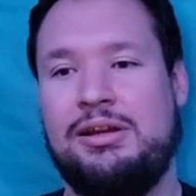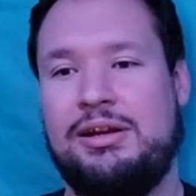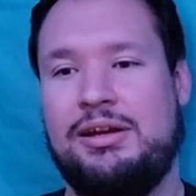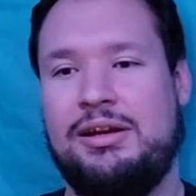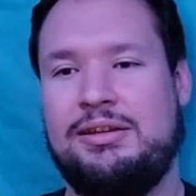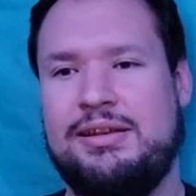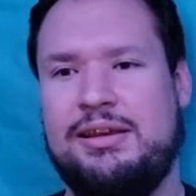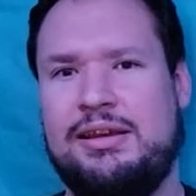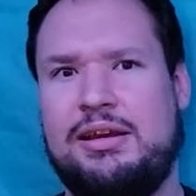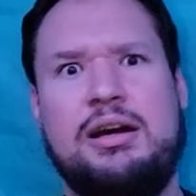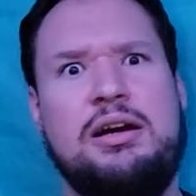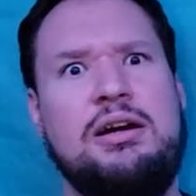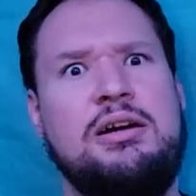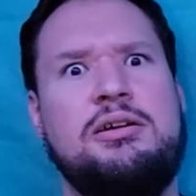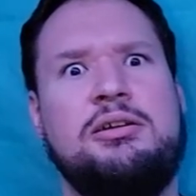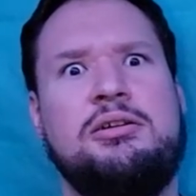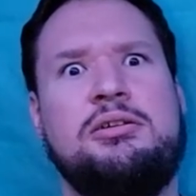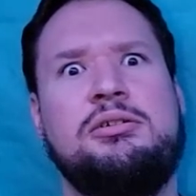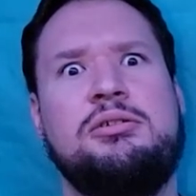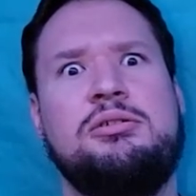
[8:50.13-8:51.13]
I was like,
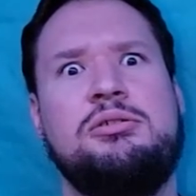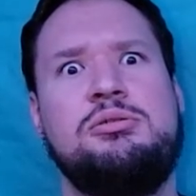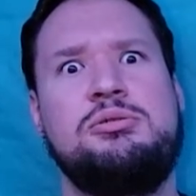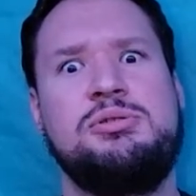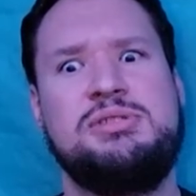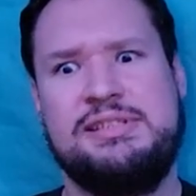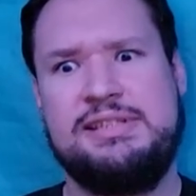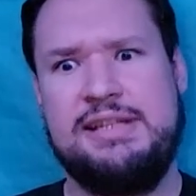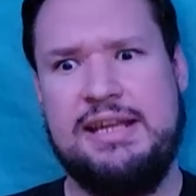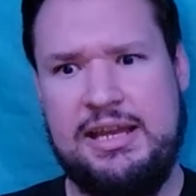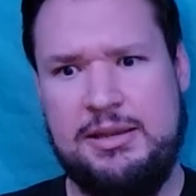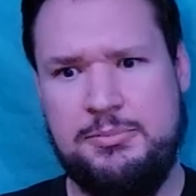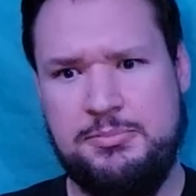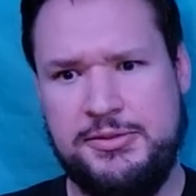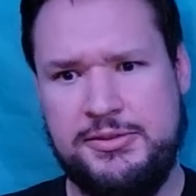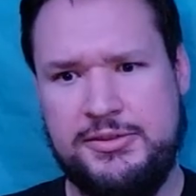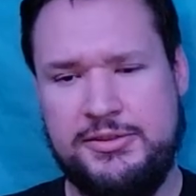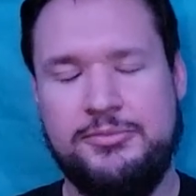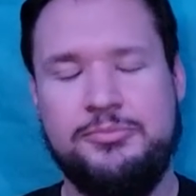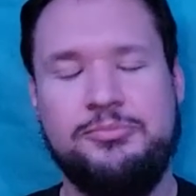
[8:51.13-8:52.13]
"Oh,
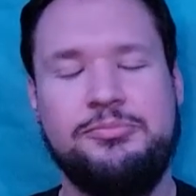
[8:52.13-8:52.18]
snaps."